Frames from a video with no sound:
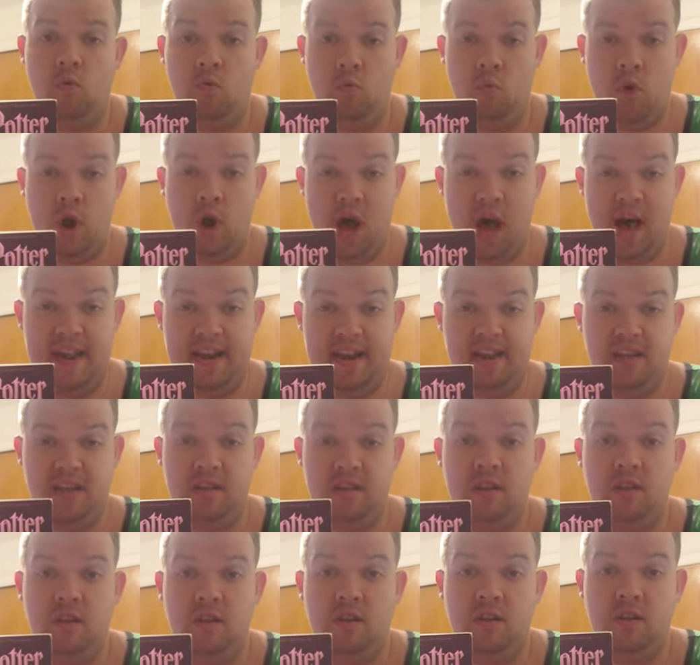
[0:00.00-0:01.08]
Ron,
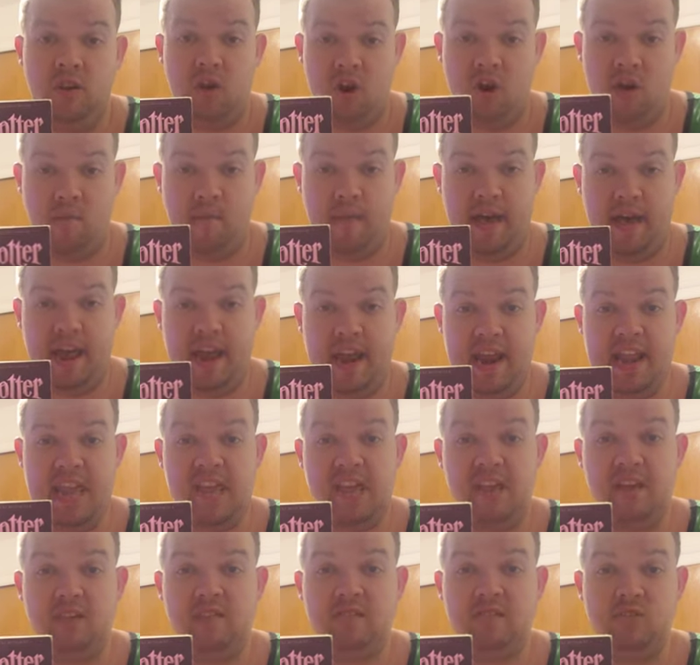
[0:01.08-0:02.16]

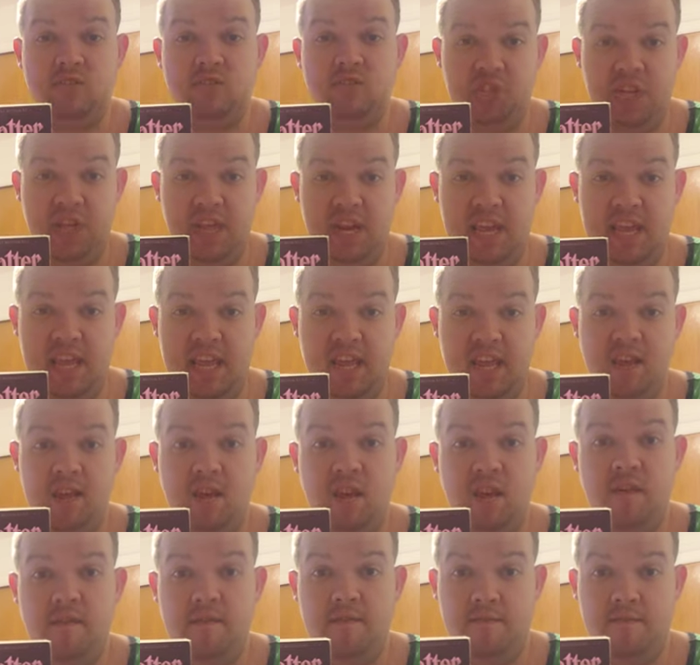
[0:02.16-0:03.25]
Hermione, Ginny,
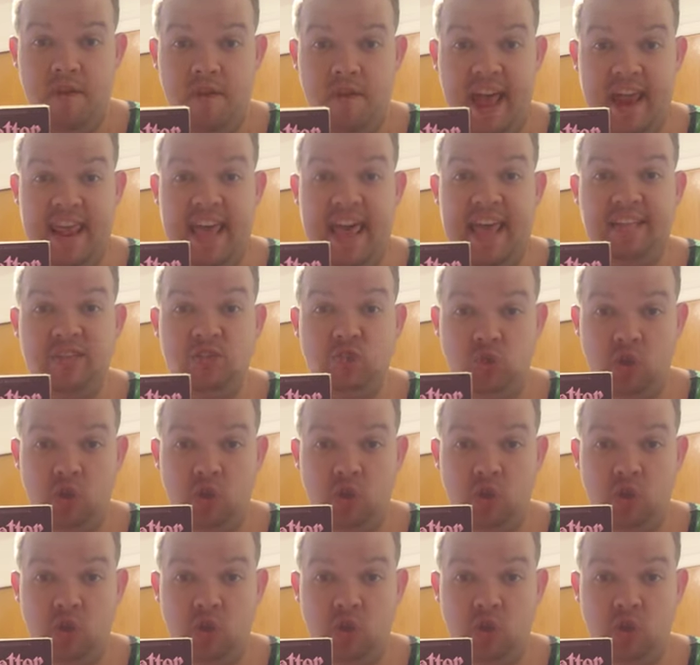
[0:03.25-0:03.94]
Fred, and